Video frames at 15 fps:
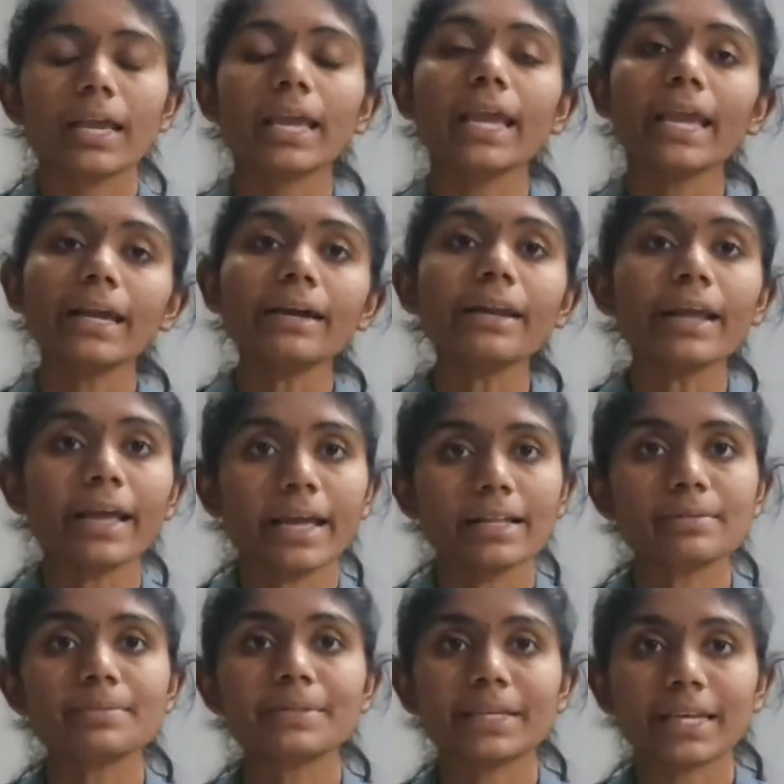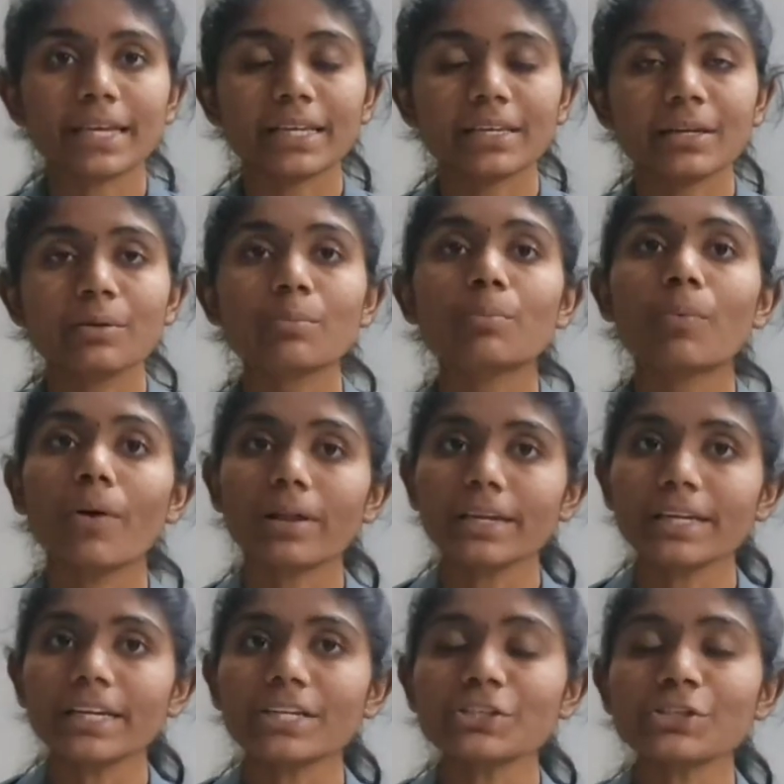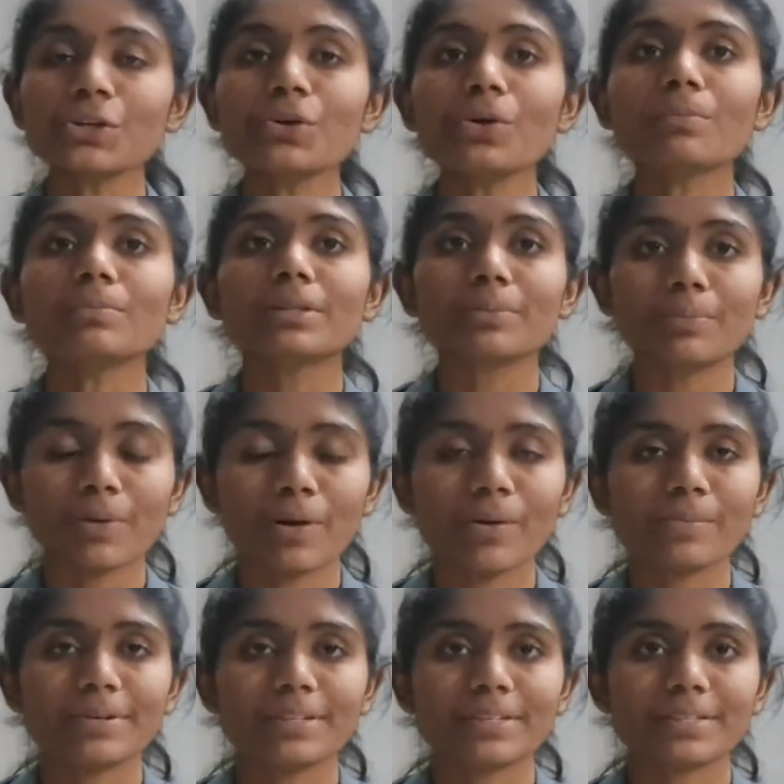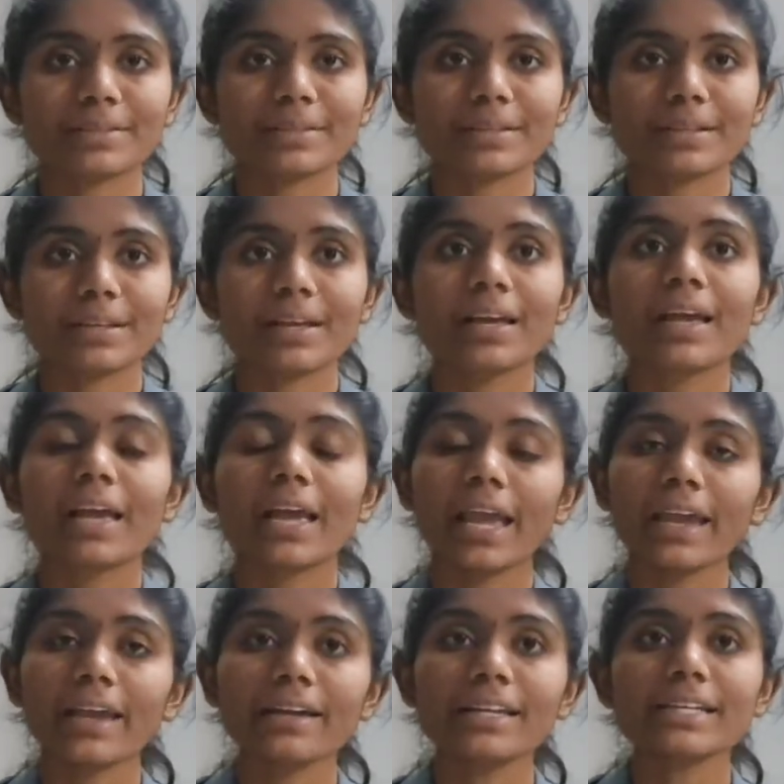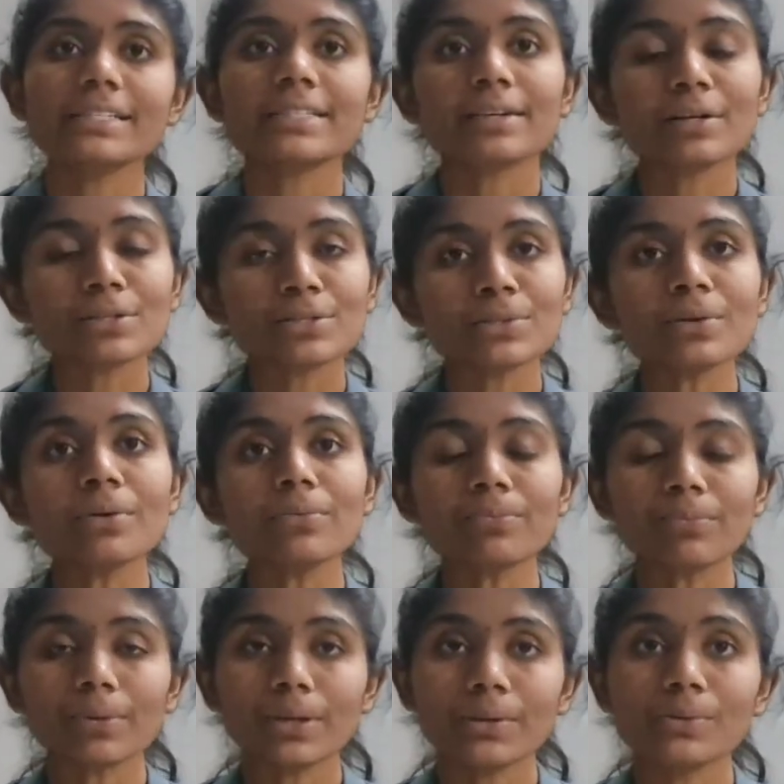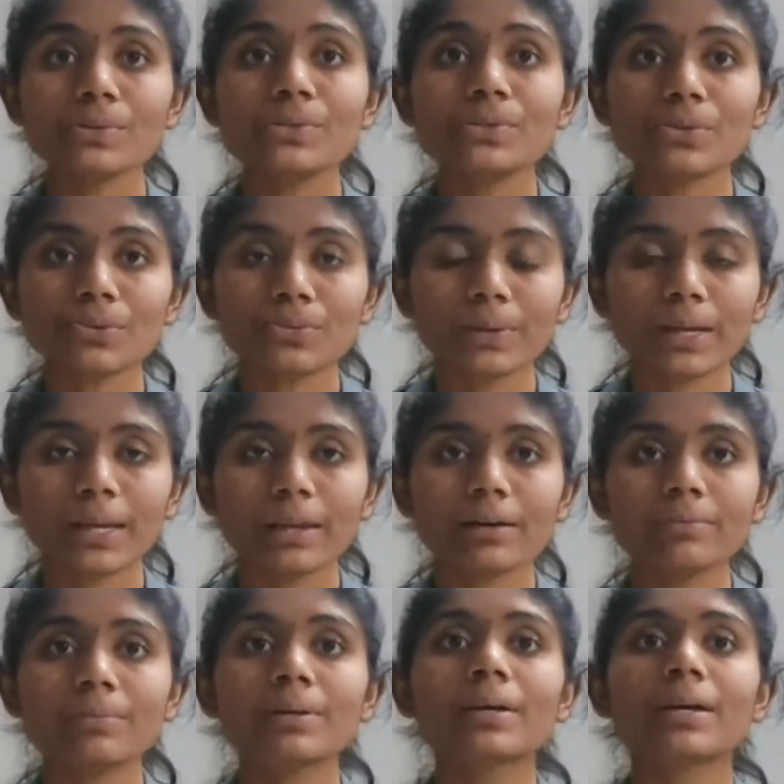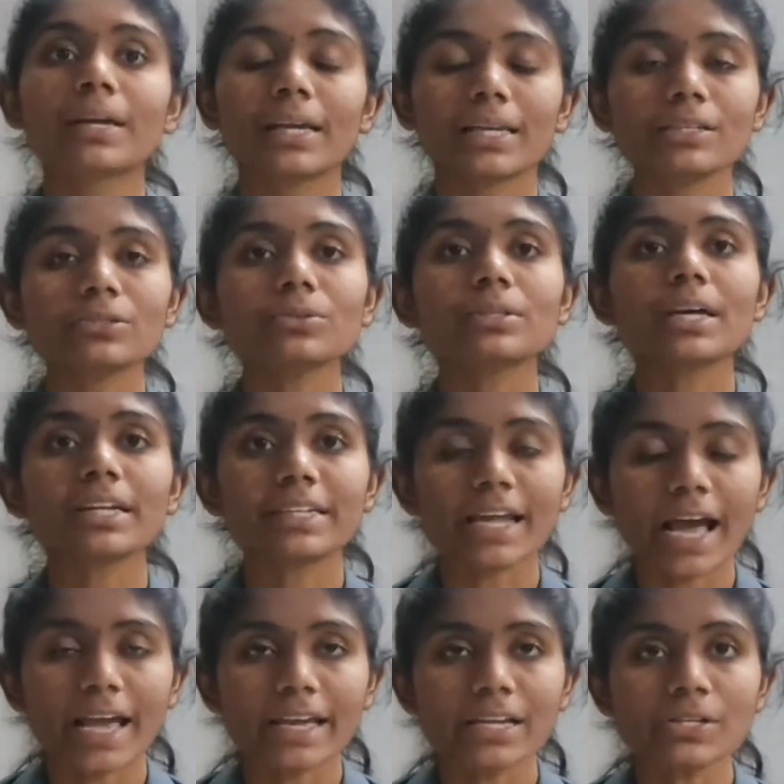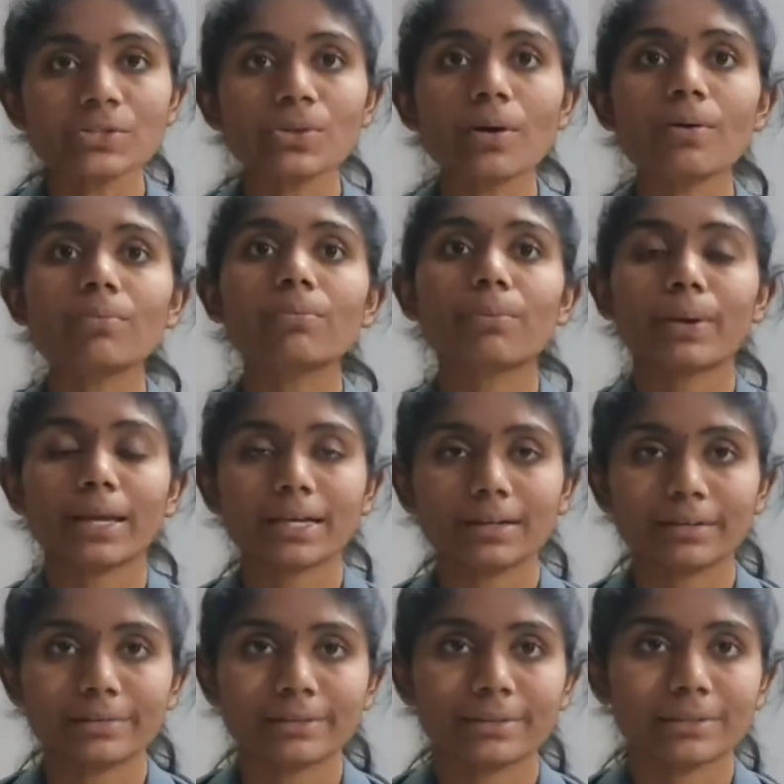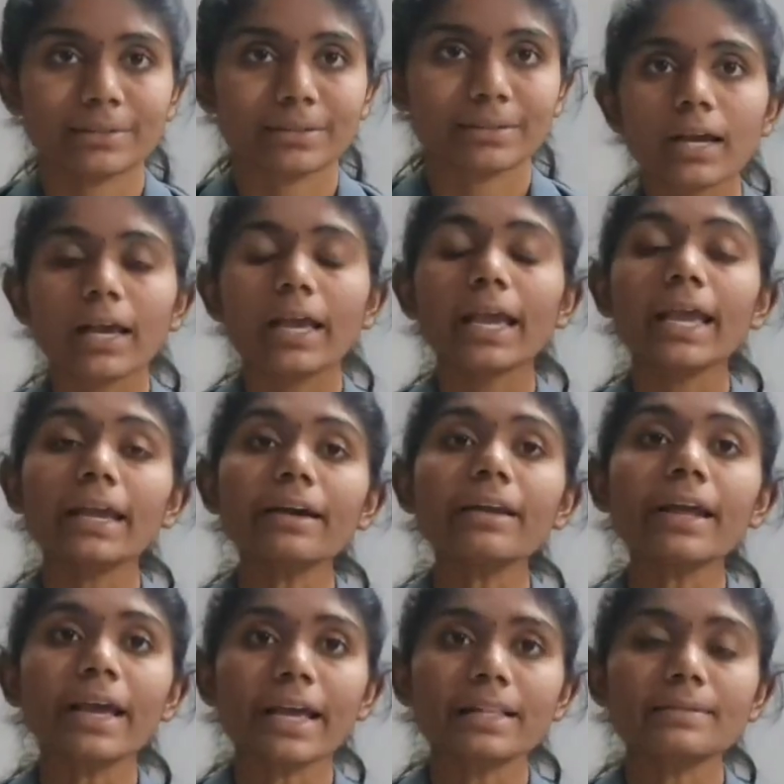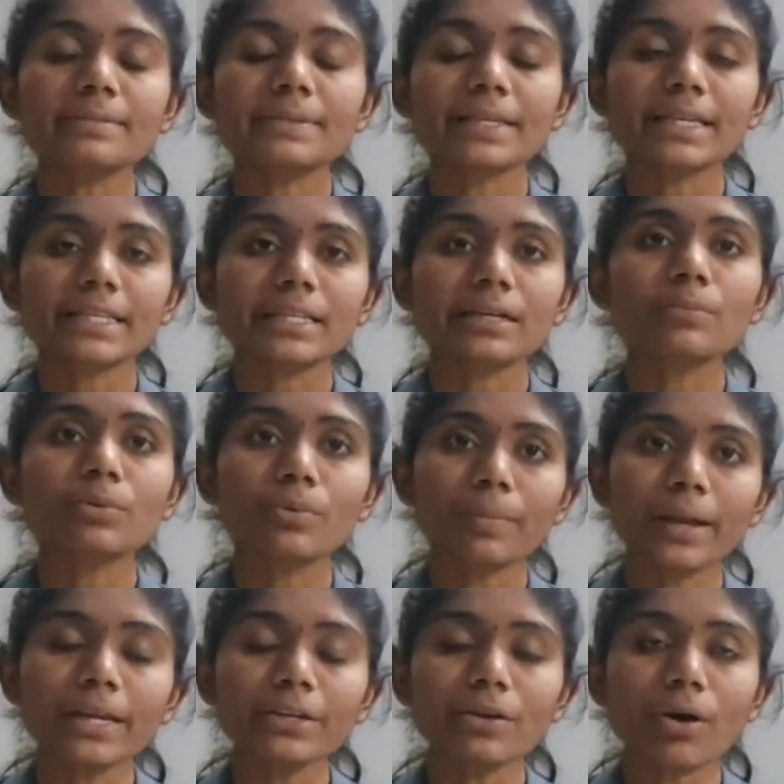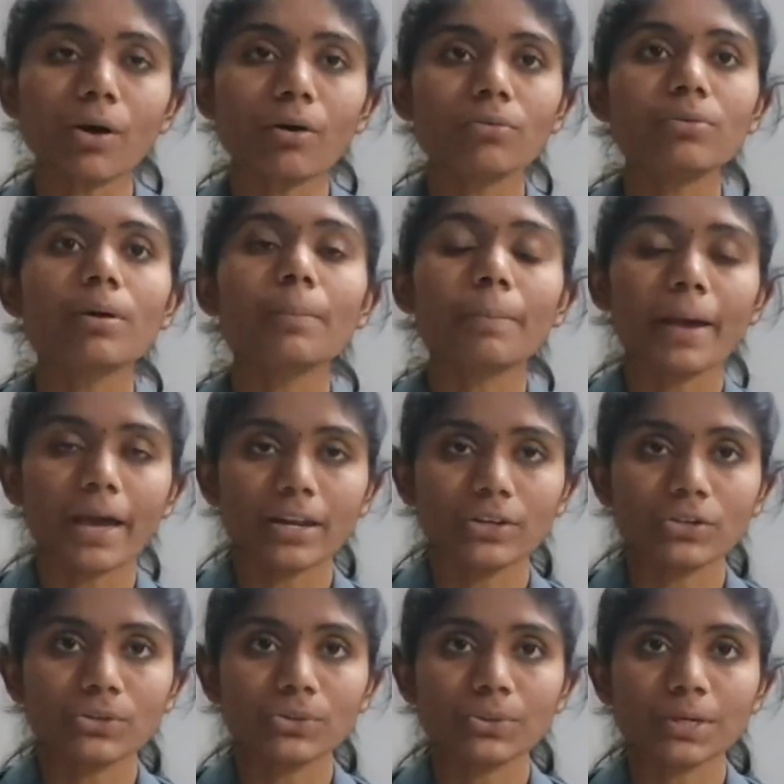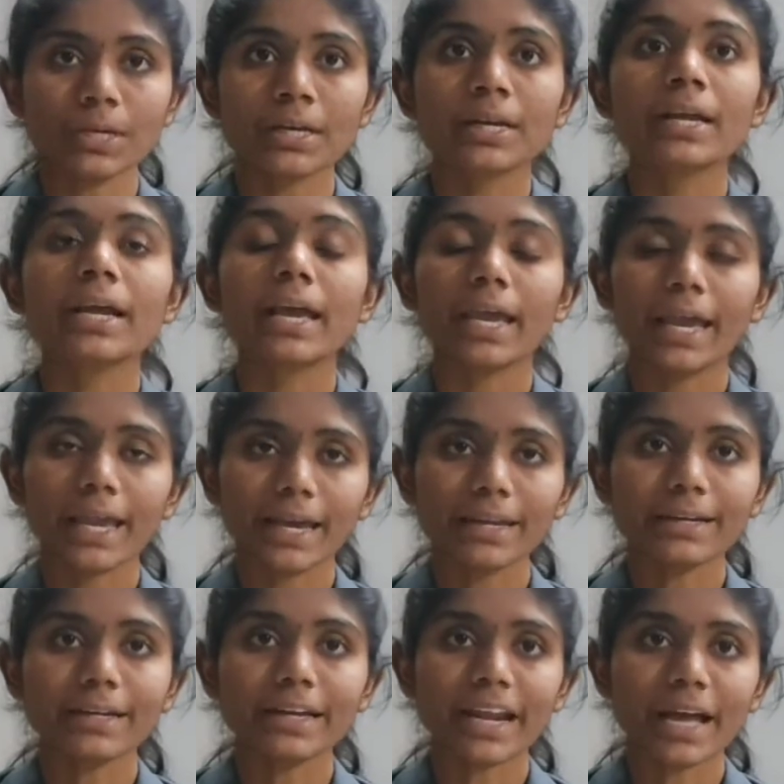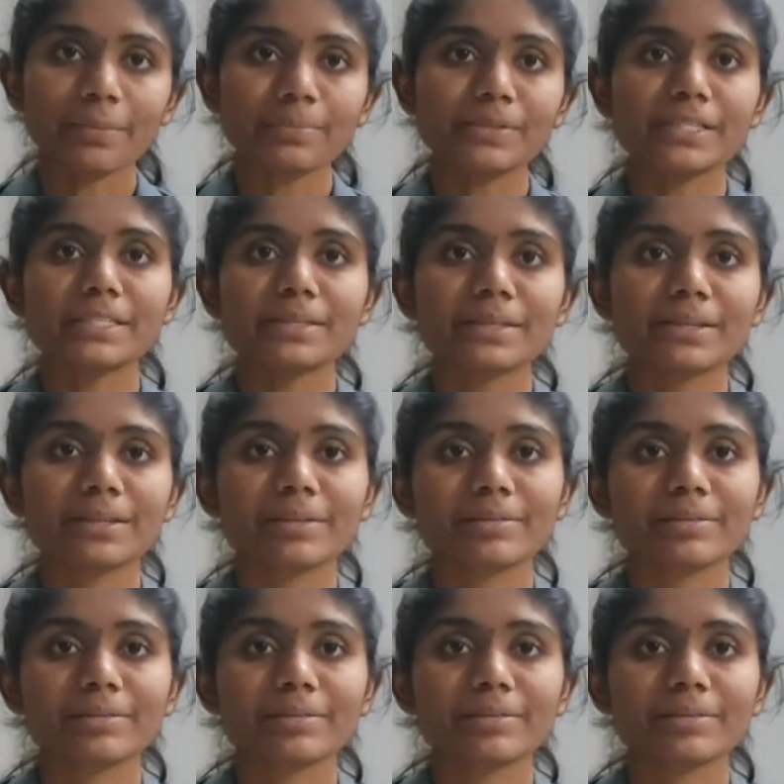Air helps in pollination of the flowers. Air is also used to fill up into the tires of vehicles. Air helps in the movement of parachute, aircrafts.